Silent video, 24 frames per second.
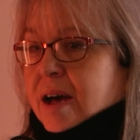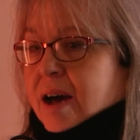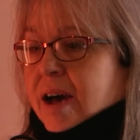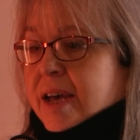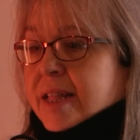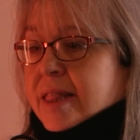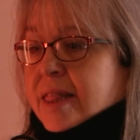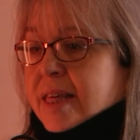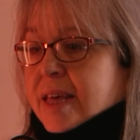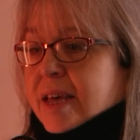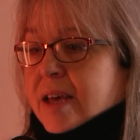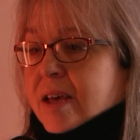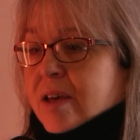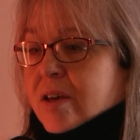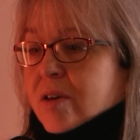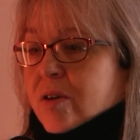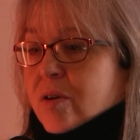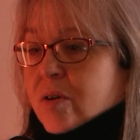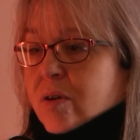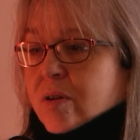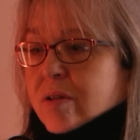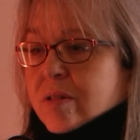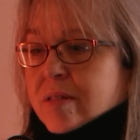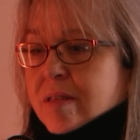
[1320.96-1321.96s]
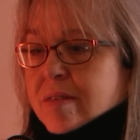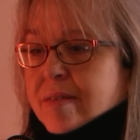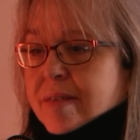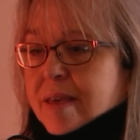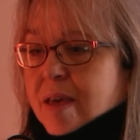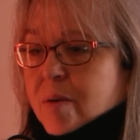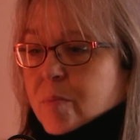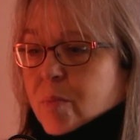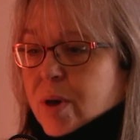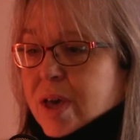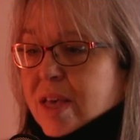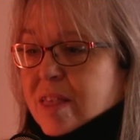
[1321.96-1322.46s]
I think the
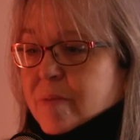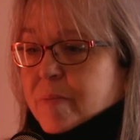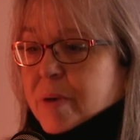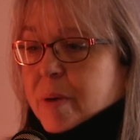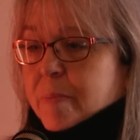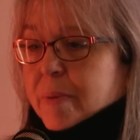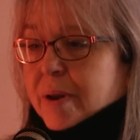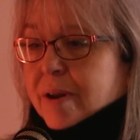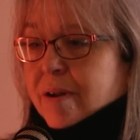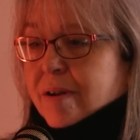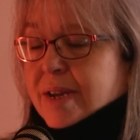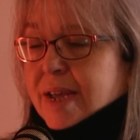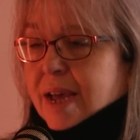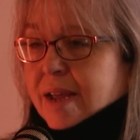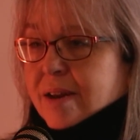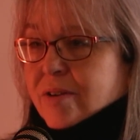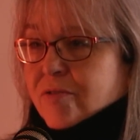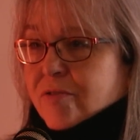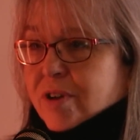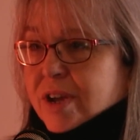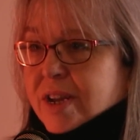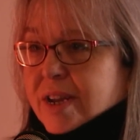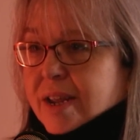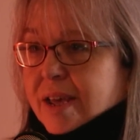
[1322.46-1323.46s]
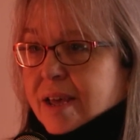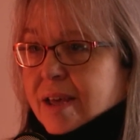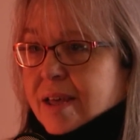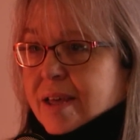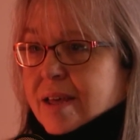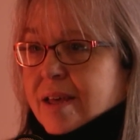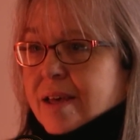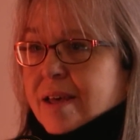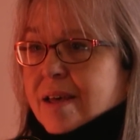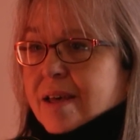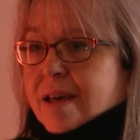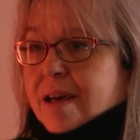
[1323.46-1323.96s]
same way as people learn handwriting,
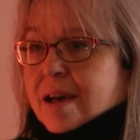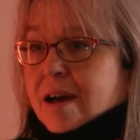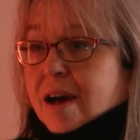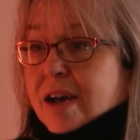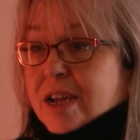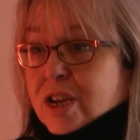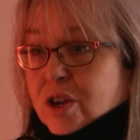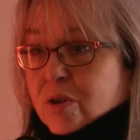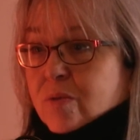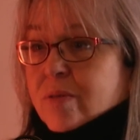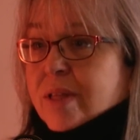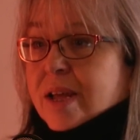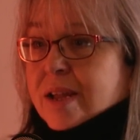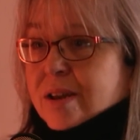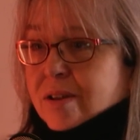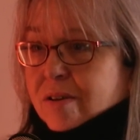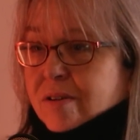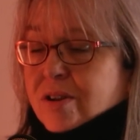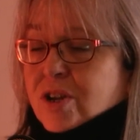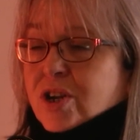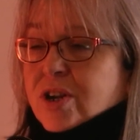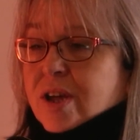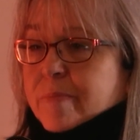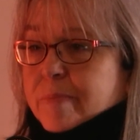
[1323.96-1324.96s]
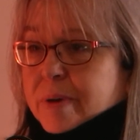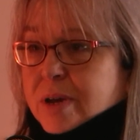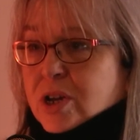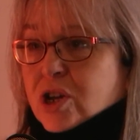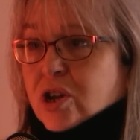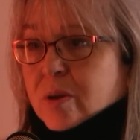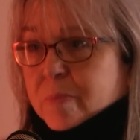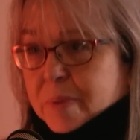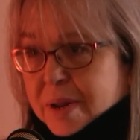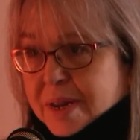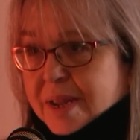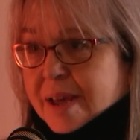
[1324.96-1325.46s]
I do think touch typing
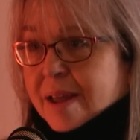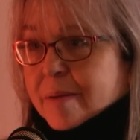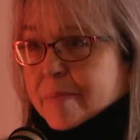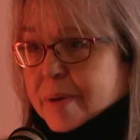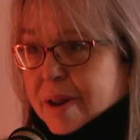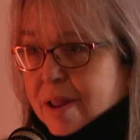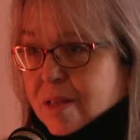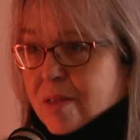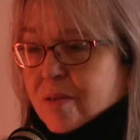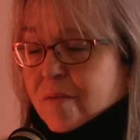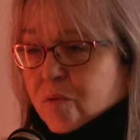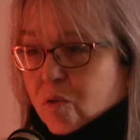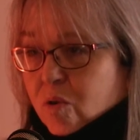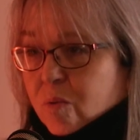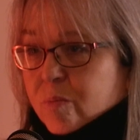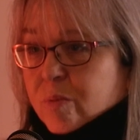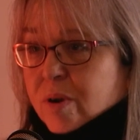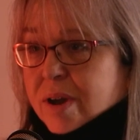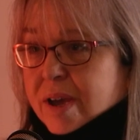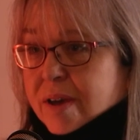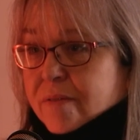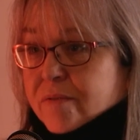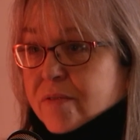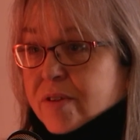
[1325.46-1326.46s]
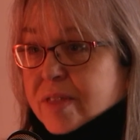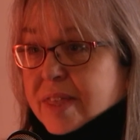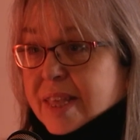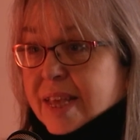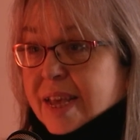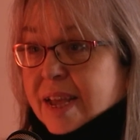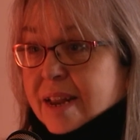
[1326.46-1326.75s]
should be 10 minutes of homework every single